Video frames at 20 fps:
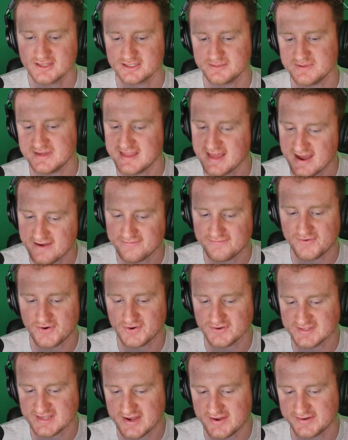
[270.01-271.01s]
to be that
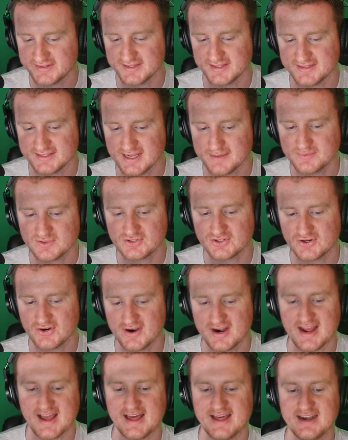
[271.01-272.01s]
far down on the depth
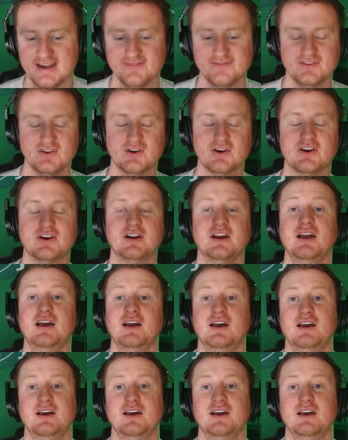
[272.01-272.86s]
chart, and if you're